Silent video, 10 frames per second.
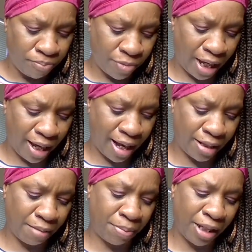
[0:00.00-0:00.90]
They had
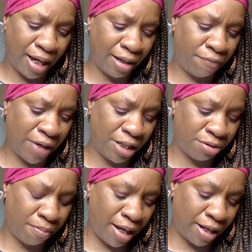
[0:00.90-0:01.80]
the banana
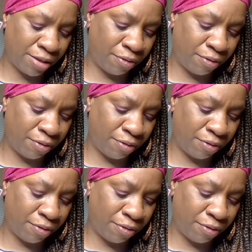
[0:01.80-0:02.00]
facial mask